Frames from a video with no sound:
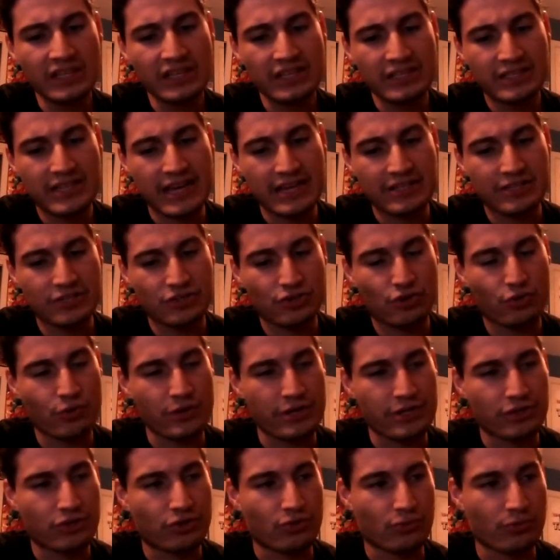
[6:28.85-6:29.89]
Assassin's
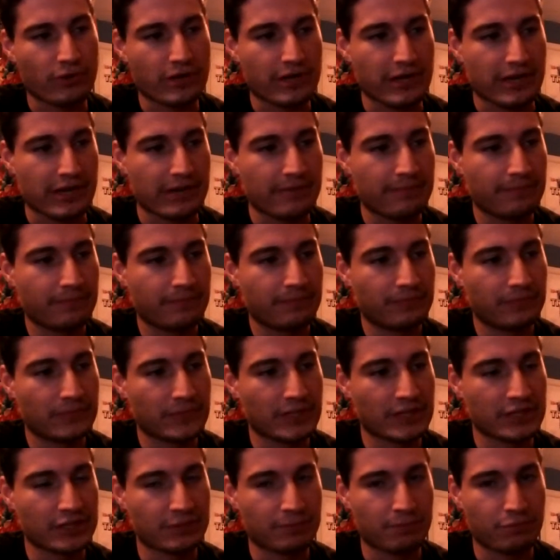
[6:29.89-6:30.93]
Creed 3
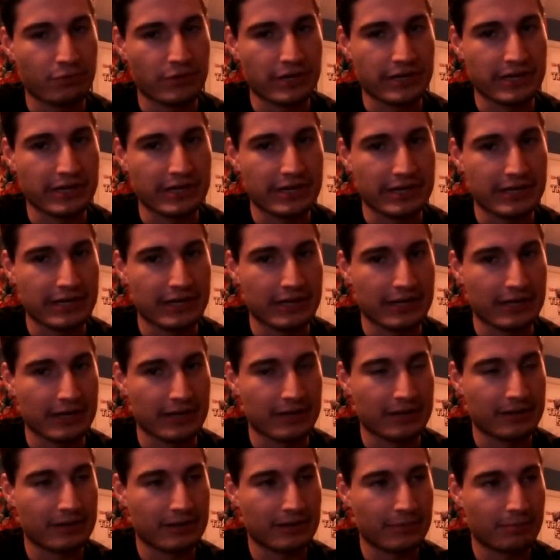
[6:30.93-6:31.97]
is pretty
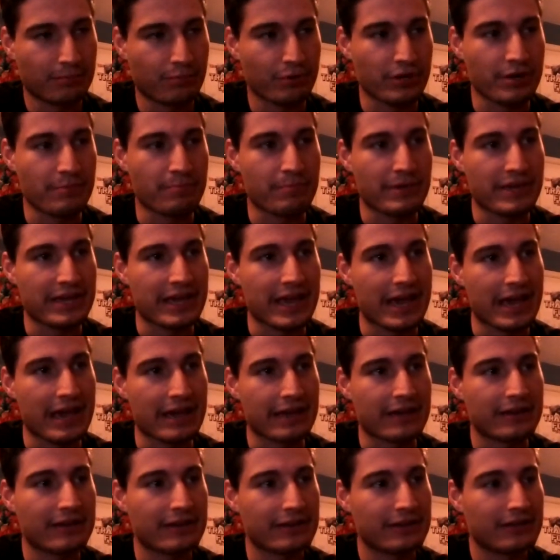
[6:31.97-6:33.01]

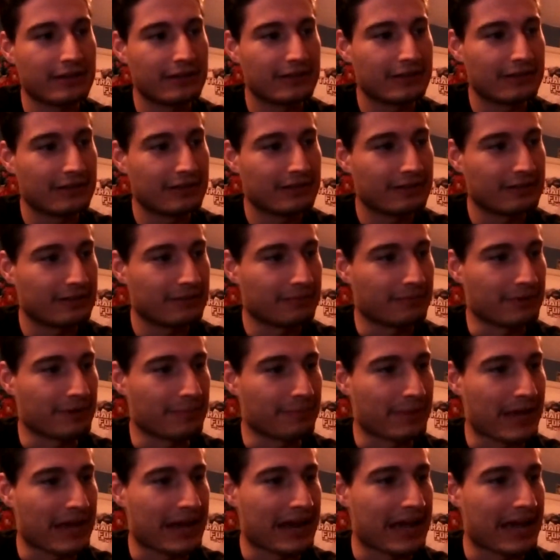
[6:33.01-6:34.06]
BA,
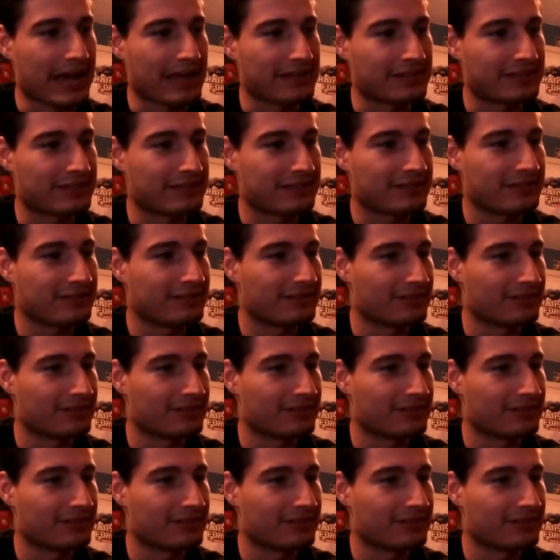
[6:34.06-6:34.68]
pretty badass.